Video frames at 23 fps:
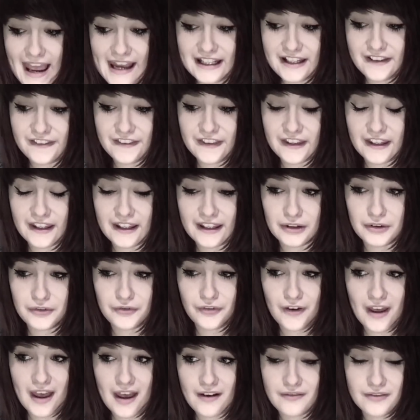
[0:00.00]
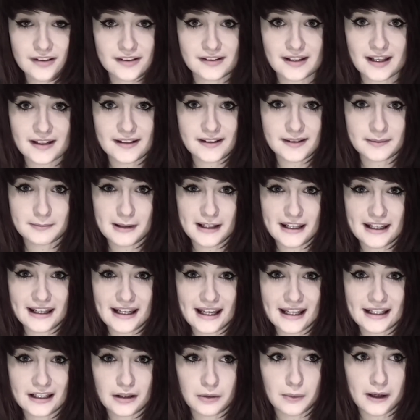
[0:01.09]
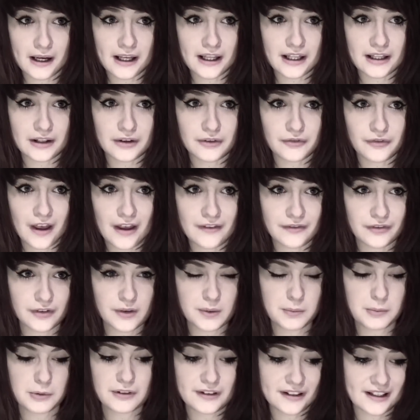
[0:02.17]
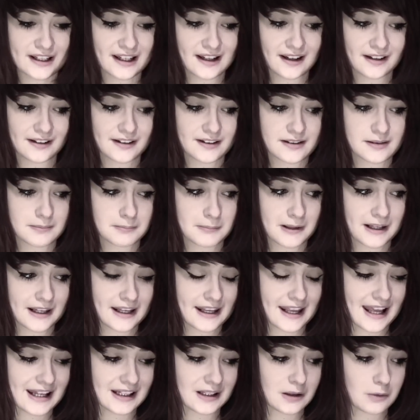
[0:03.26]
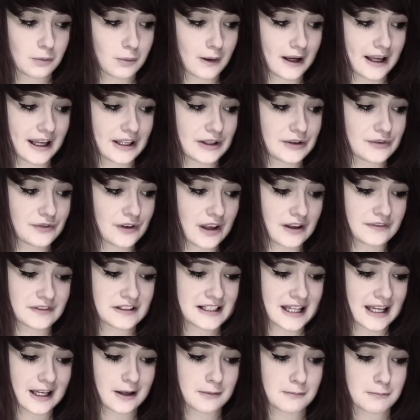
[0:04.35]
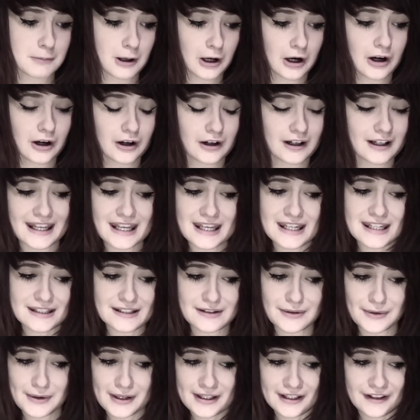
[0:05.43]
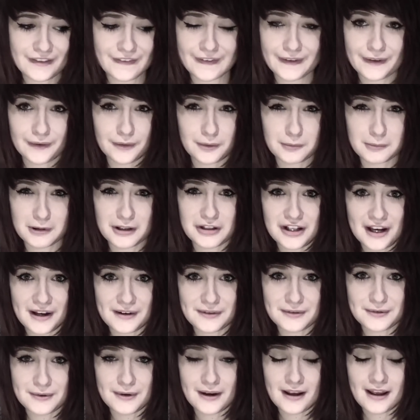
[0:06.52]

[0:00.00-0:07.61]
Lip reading: Anything you've ever said to me, any way you've ever communicated to me, any way you've ever taken part into anything on my channel,